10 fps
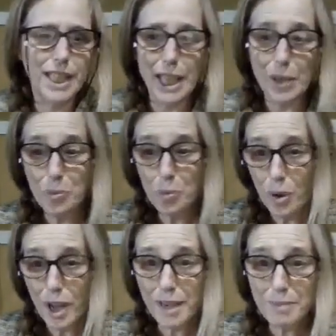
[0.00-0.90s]
in
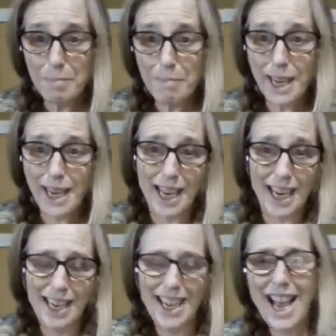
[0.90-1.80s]
1 minute
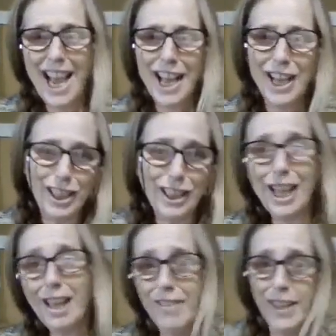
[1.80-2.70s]
at
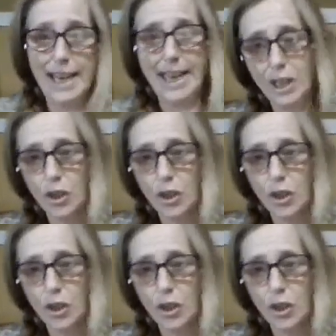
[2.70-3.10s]
11.